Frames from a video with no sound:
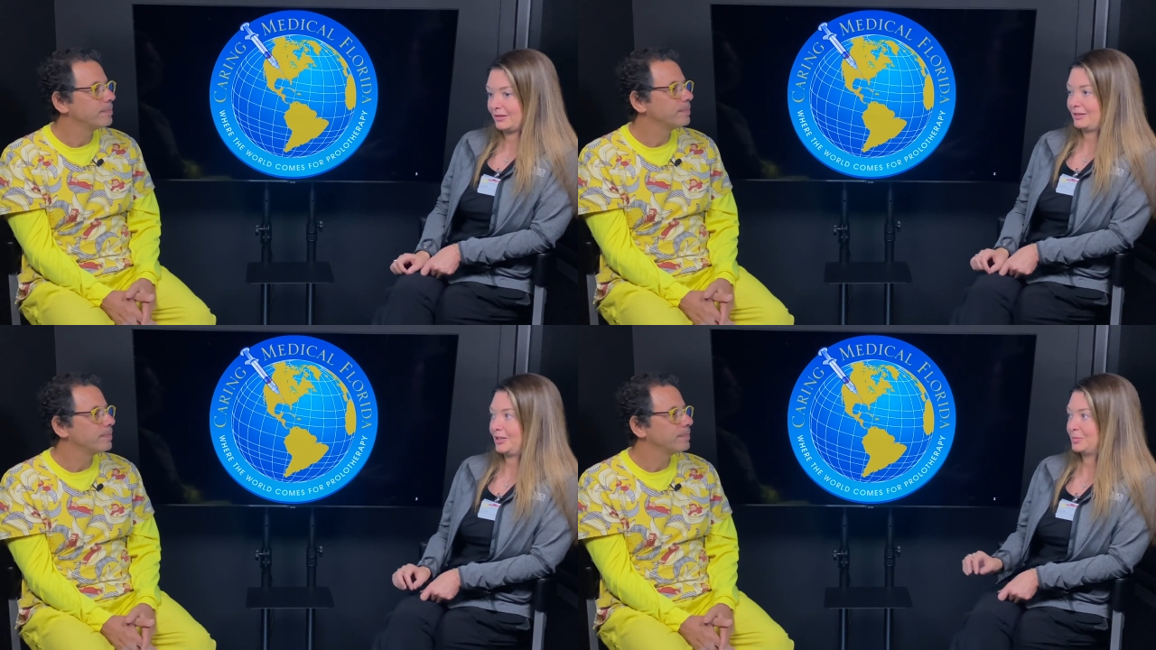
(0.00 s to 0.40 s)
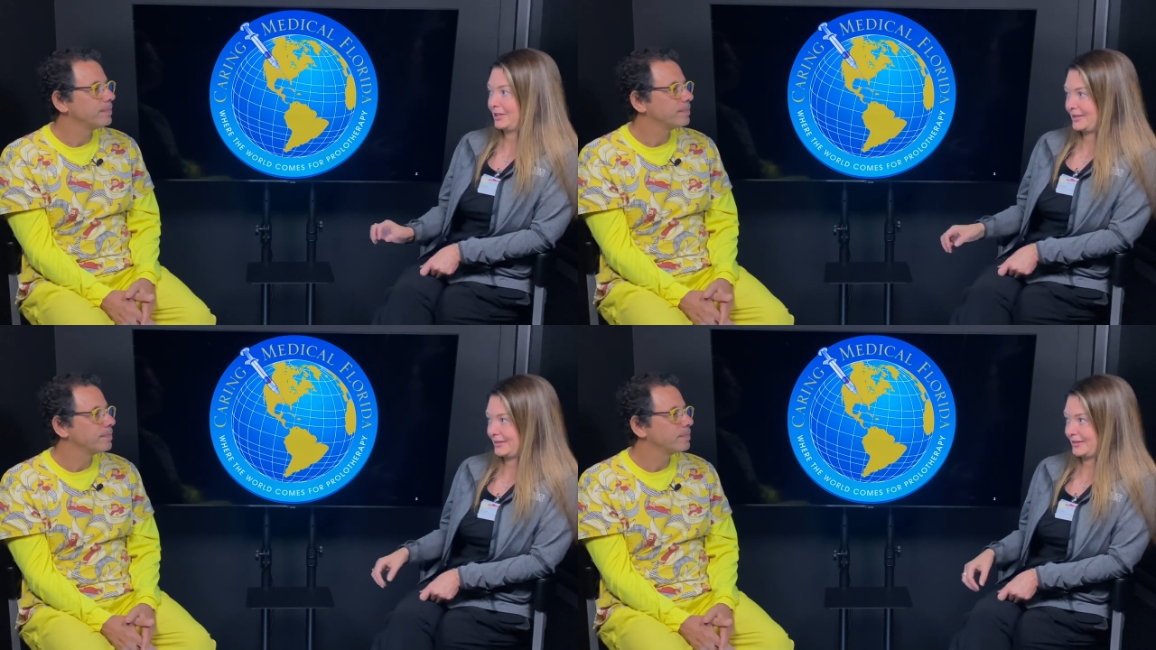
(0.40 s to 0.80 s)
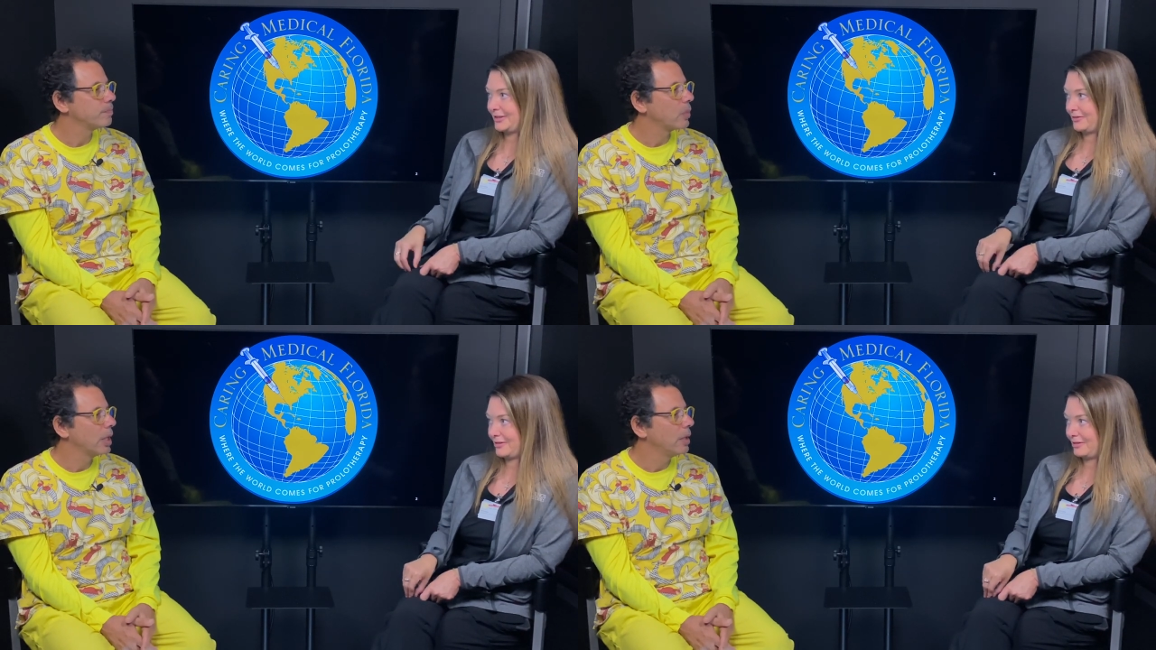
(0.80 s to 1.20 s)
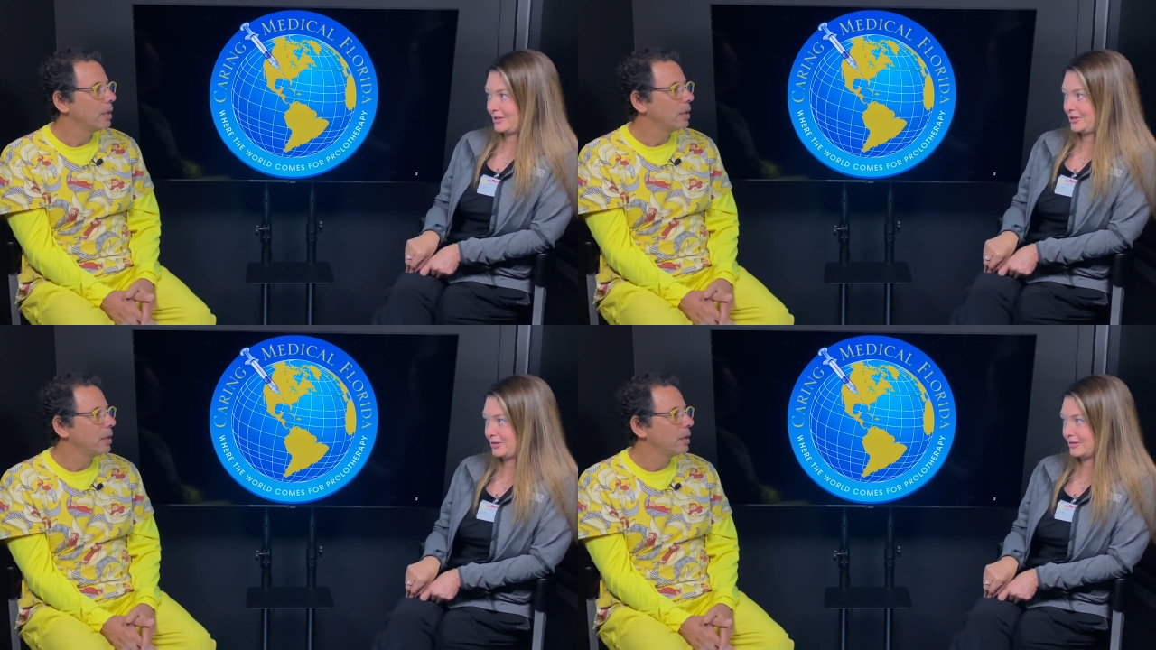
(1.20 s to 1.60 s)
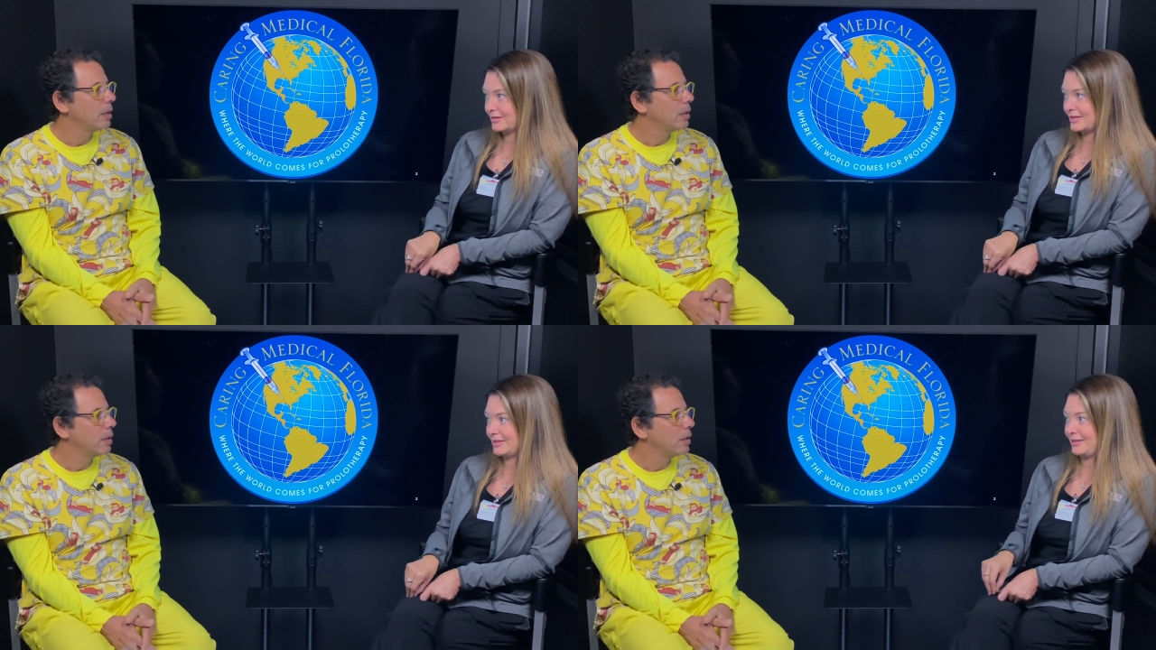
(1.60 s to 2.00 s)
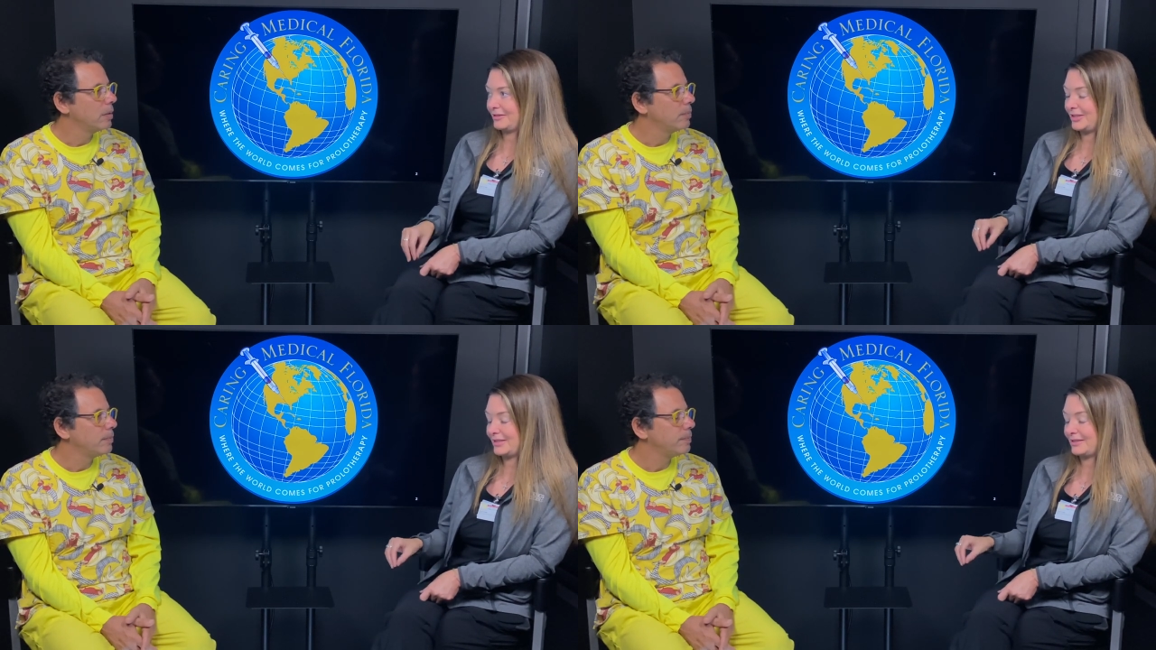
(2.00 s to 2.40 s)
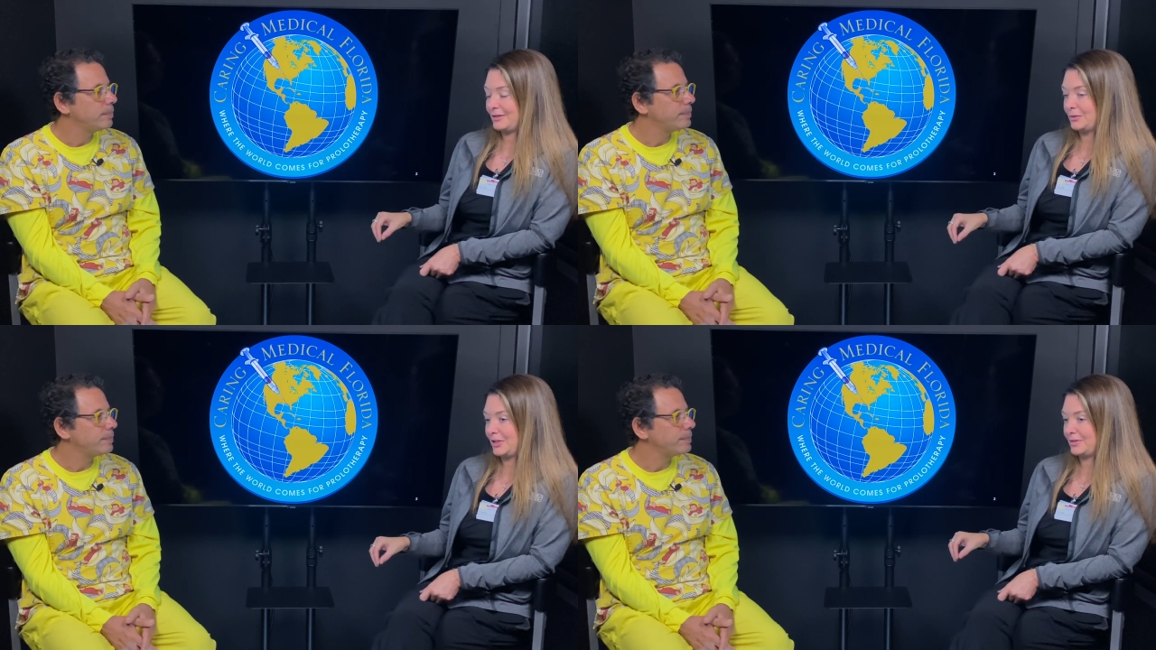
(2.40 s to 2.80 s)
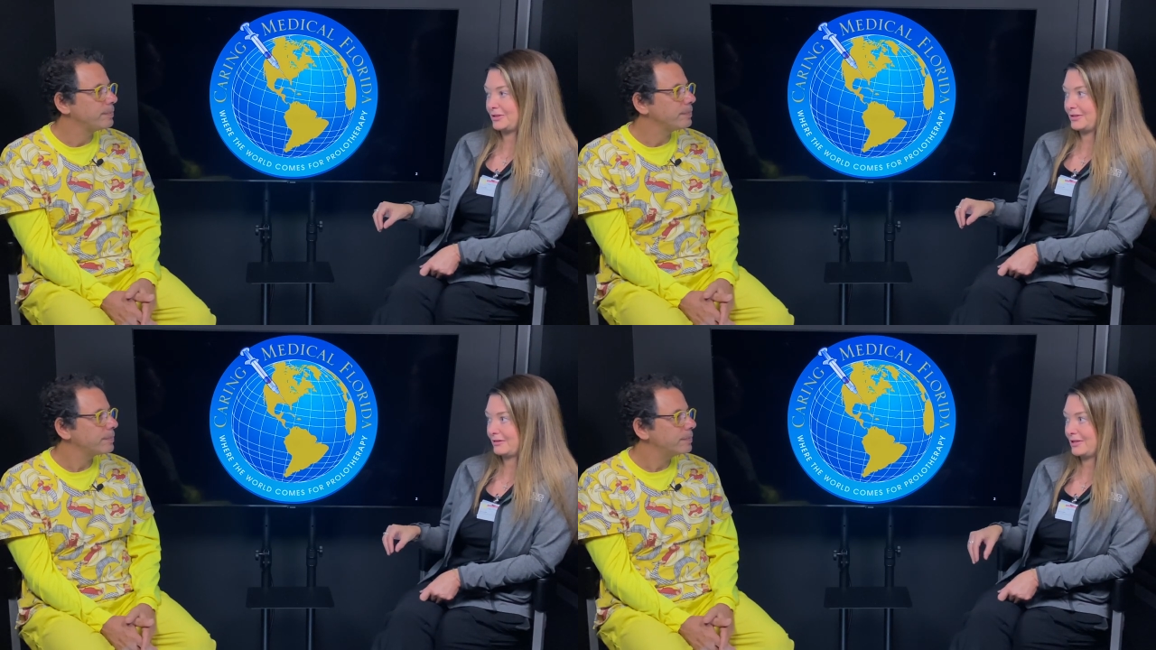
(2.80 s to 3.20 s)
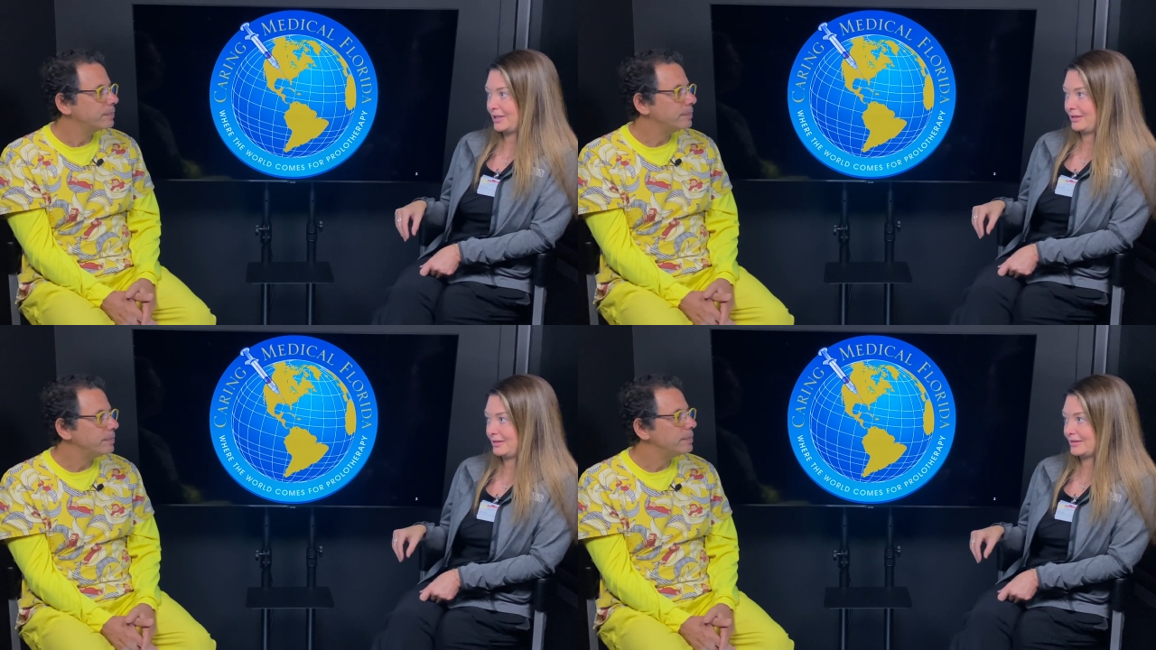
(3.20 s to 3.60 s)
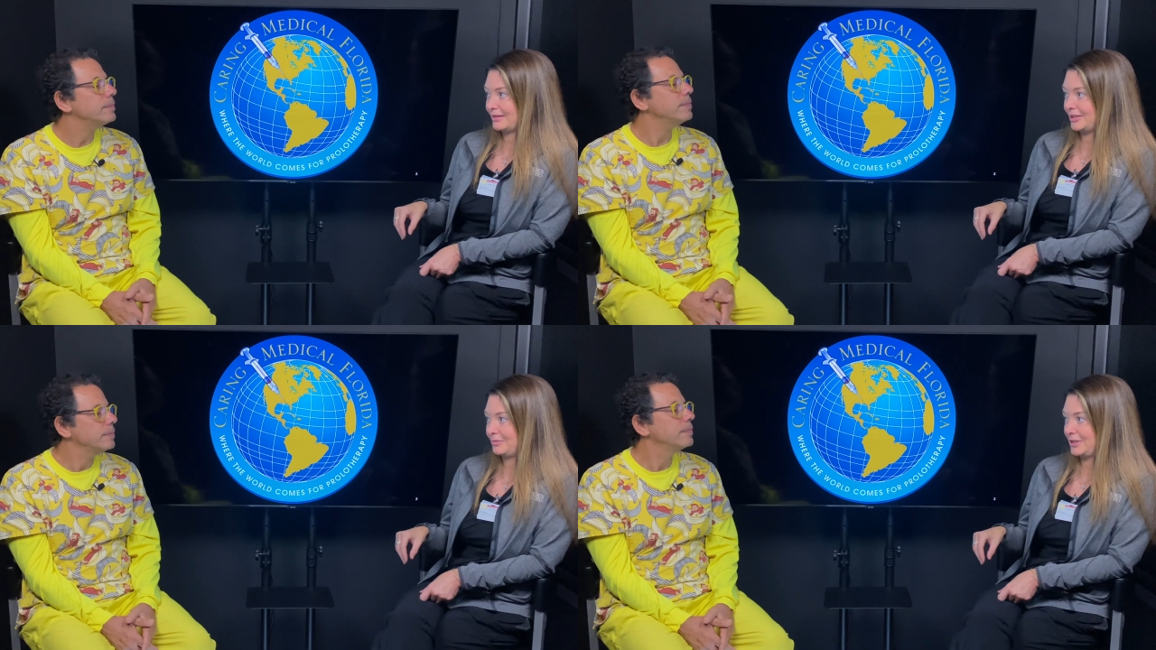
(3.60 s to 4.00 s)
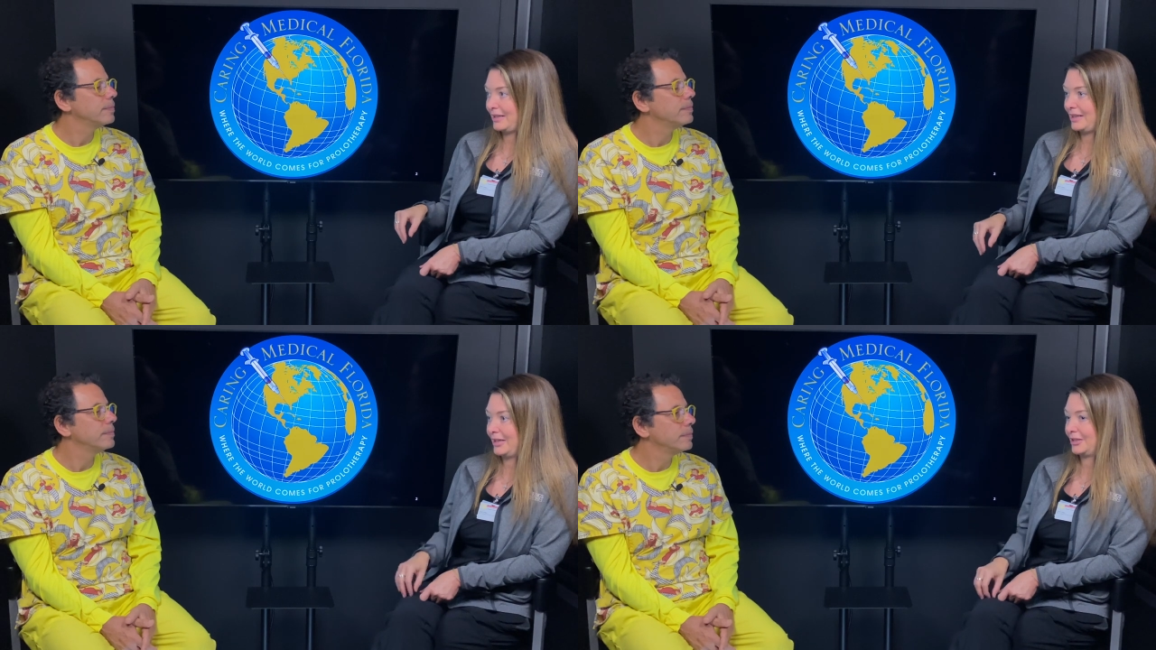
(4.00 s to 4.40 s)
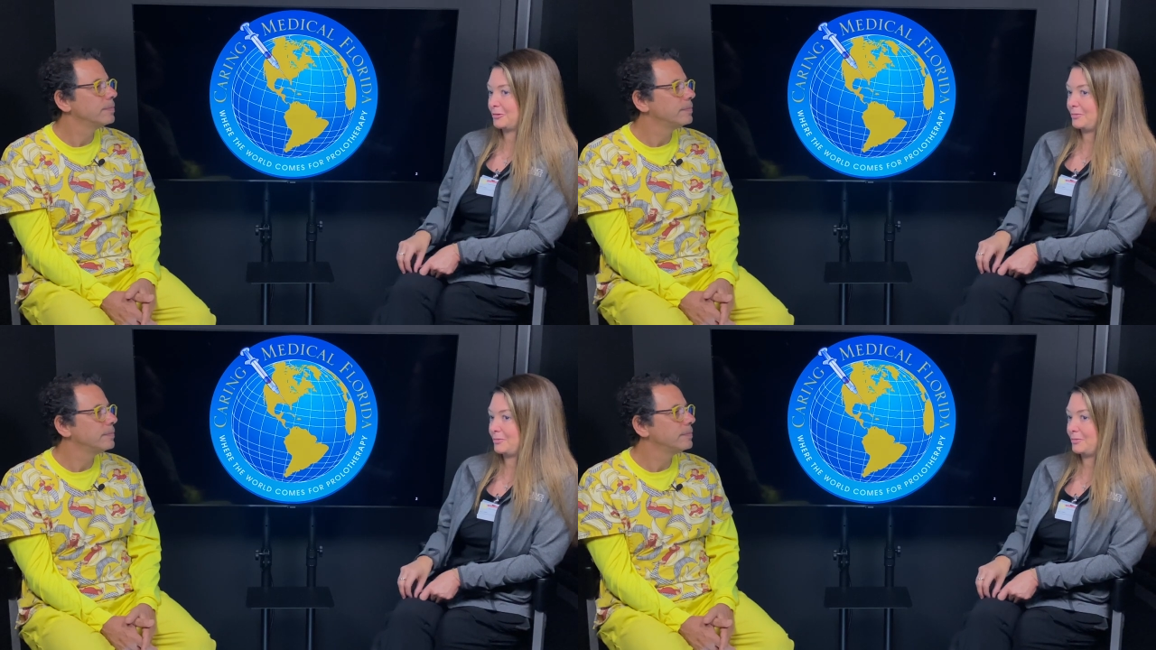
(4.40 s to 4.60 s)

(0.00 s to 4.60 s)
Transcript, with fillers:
Speaker 1: a lot of places over the years and just told it was arthritis in my neck,